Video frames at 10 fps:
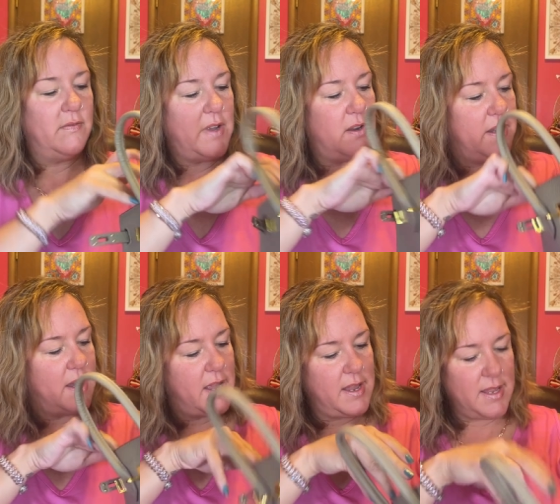Very
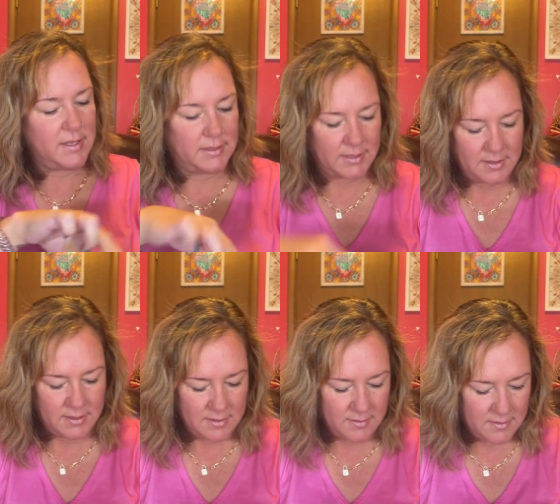nice.
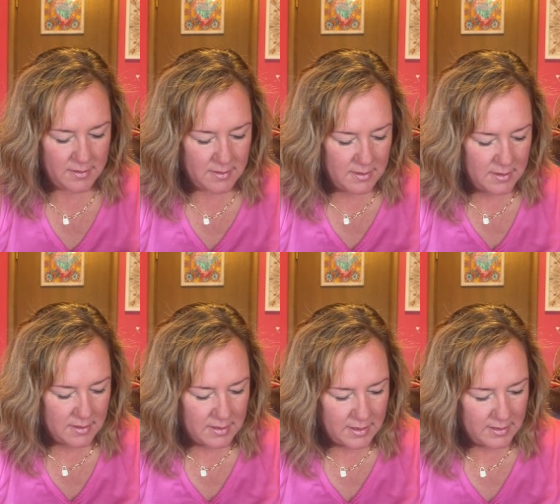
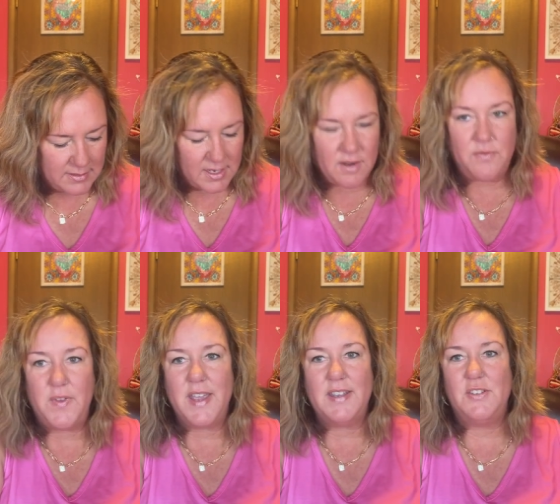It's gonna
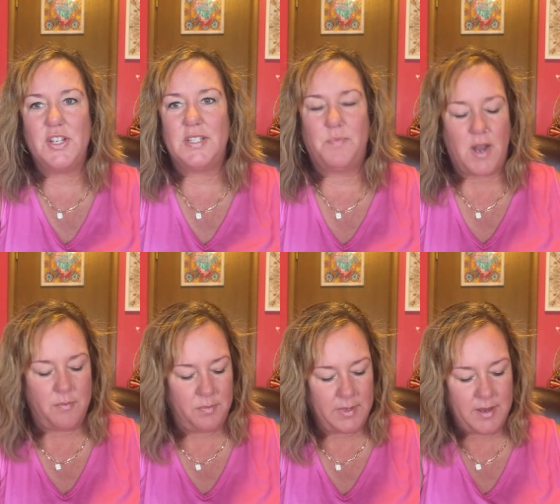fit just
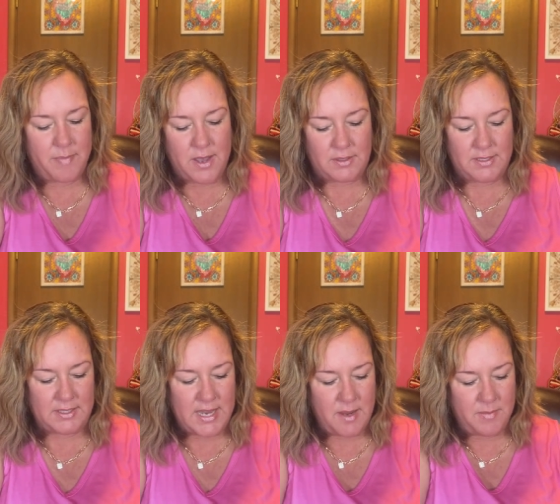probably about the
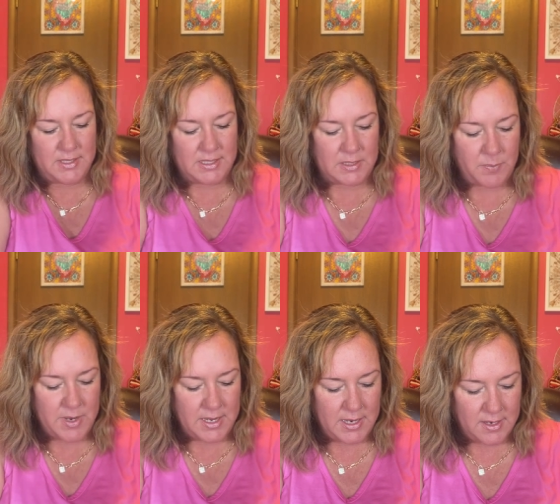same as a
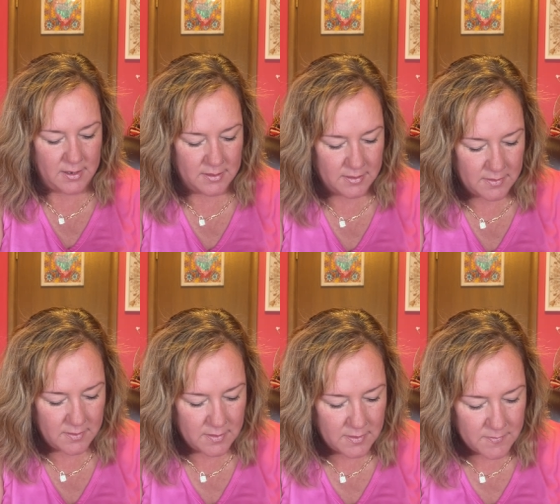Speedy.
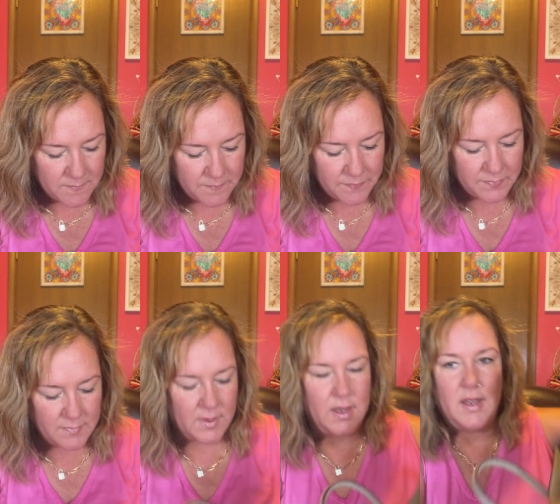
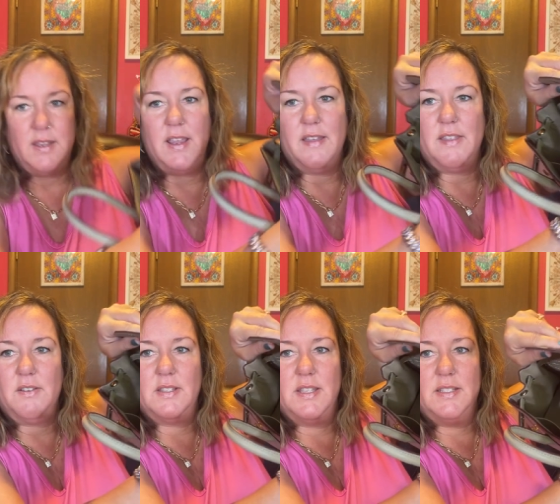And yeah,
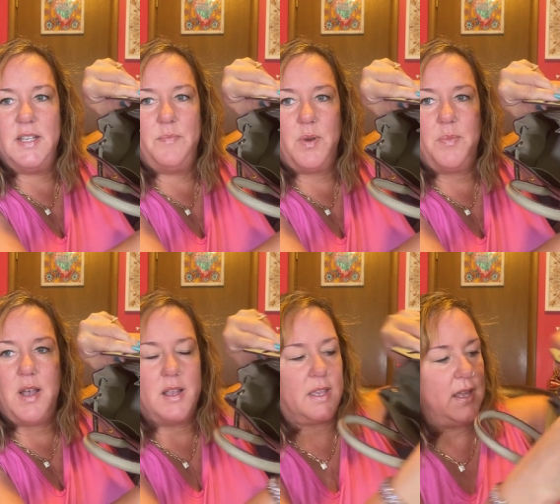there's the zipper
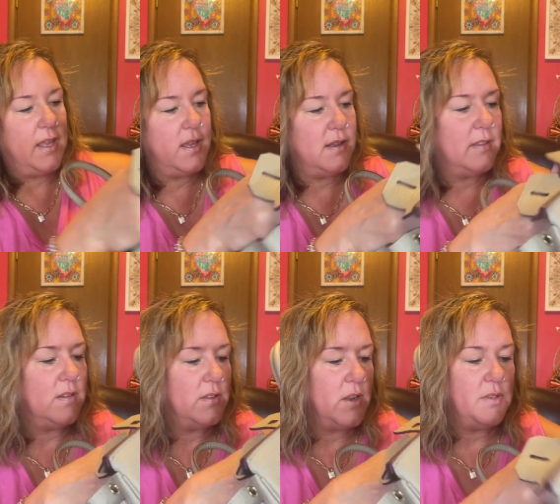pocket.
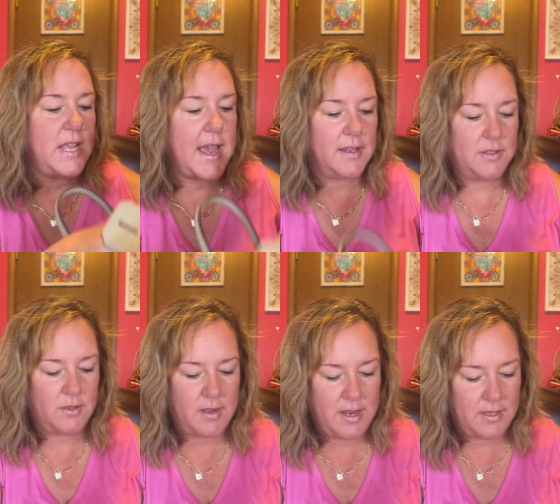There's no tags
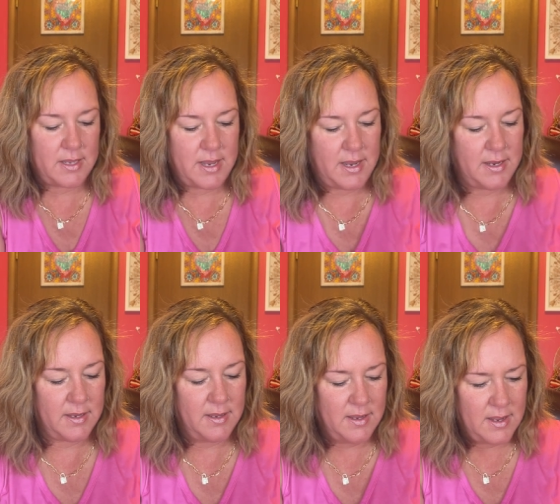or
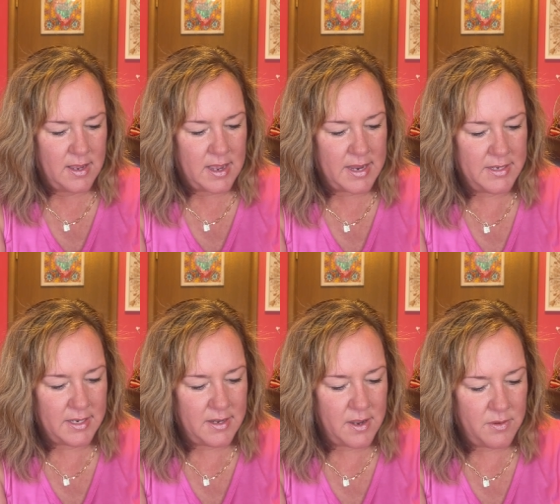anything. I
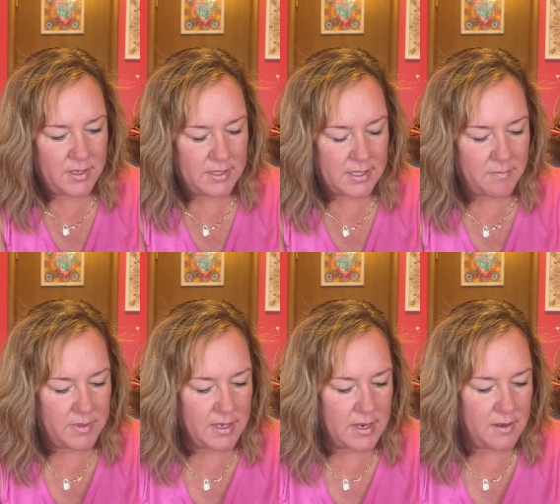did notice
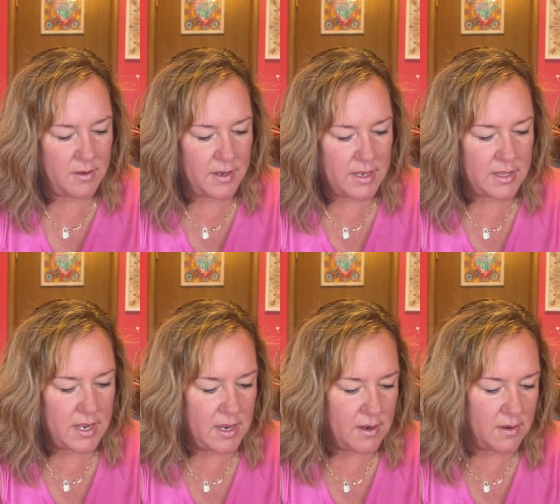something underneath
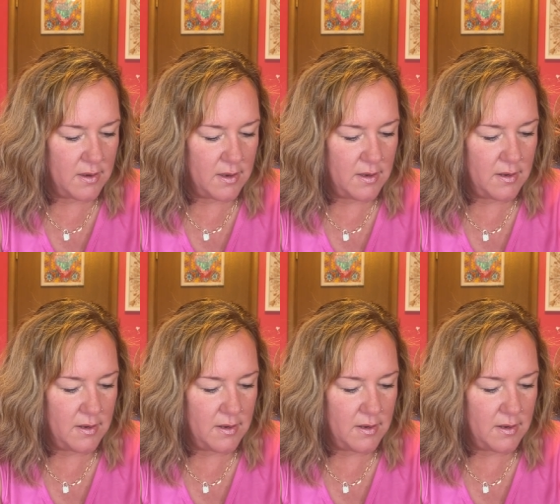here.